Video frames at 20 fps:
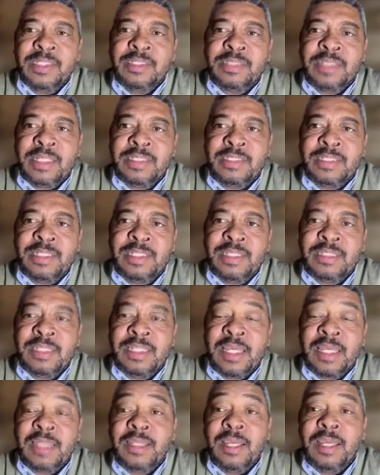that says
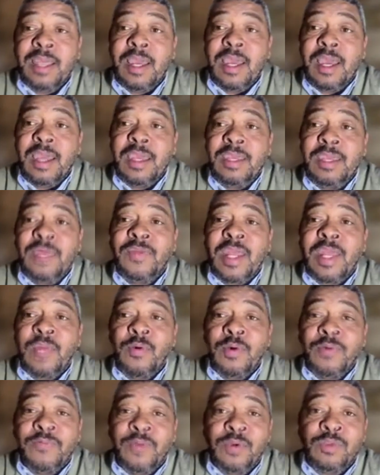that even
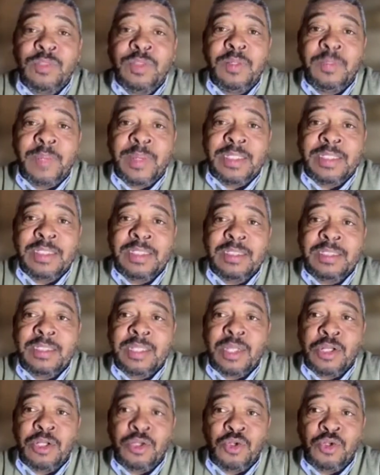our voting patterns
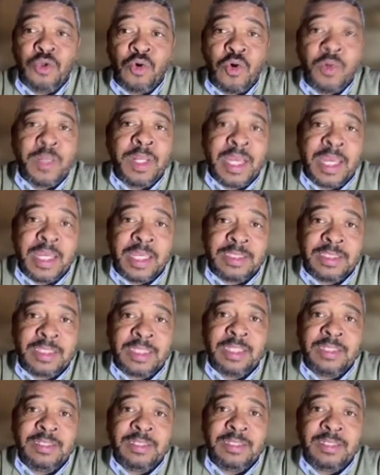are normalizing
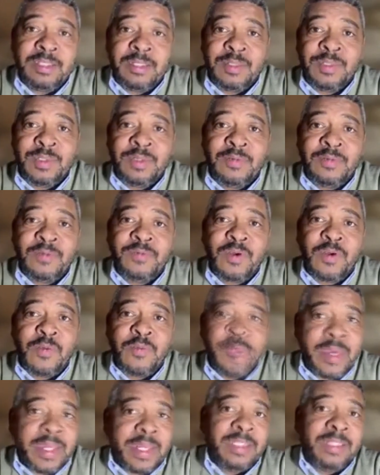in terms of
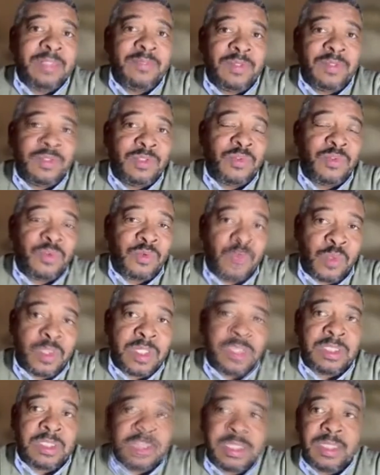comparatively to the
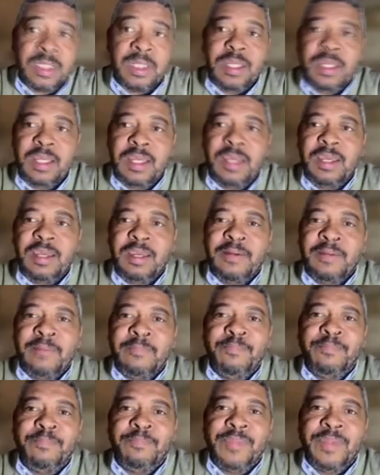world.
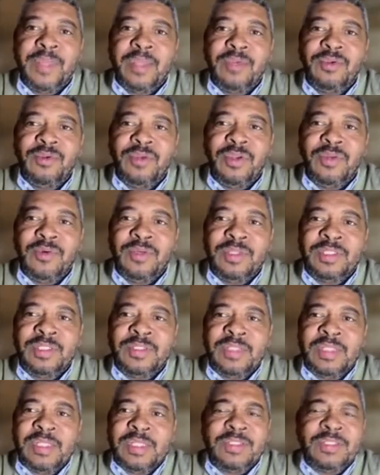
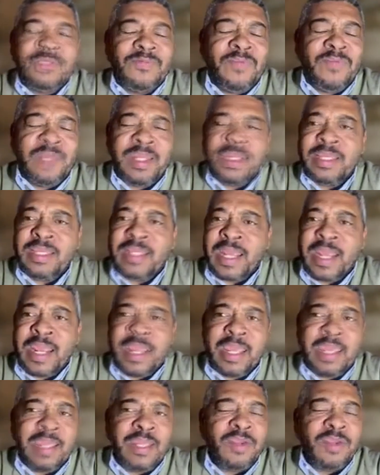It's very
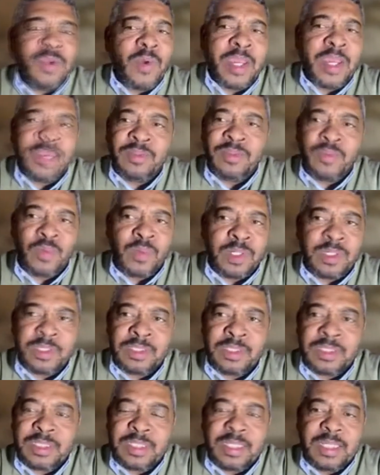rare anywhere in the
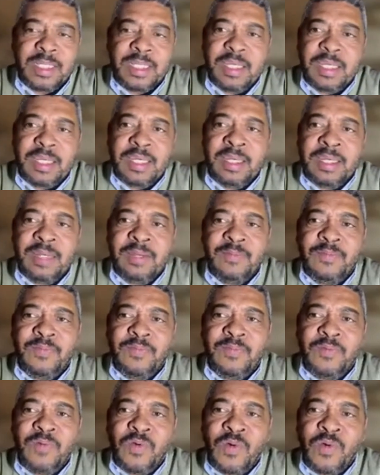world
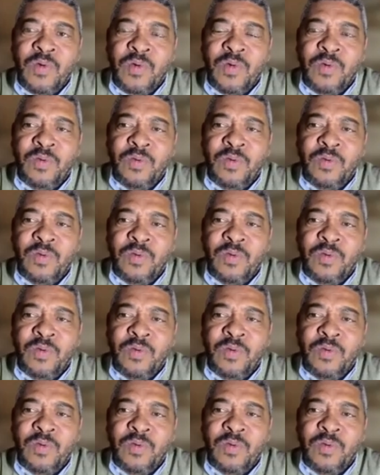for